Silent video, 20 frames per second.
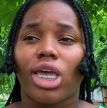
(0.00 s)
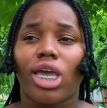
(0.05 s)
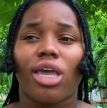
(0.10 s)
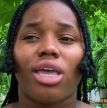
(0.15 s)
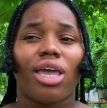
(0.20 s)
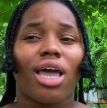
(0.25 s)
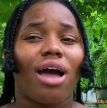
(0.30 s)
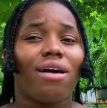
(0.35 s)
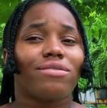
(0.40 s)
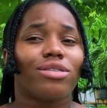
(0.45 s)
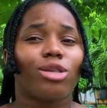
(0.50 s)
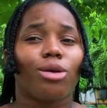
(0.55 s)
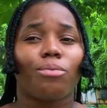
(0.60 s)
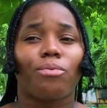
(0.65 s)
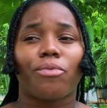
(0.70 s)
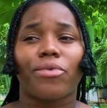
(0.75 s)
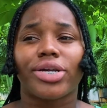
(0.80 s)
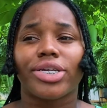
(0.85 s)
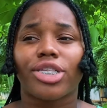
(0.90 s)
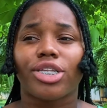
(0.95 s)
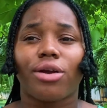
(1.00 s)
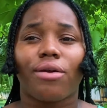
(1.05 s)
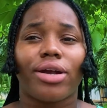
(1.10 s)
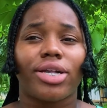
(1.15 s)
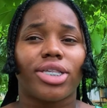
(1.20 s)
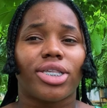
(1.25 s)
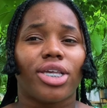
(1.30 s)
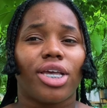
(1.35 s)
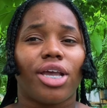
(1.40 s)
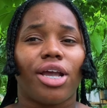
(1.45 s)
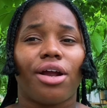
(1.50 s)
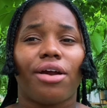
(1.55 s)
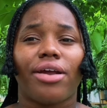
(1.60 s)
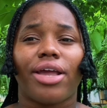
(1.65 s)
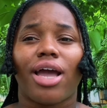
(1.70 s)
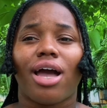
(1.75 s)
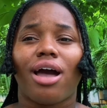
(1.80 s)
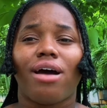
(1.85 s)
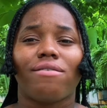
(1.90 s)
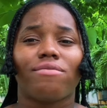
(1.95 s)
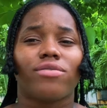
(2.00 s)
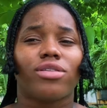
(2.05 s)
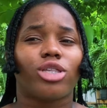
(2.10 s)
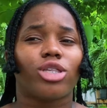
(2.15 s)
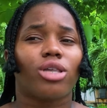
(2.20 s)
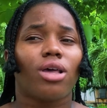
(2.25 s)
You have some restaurants here. You have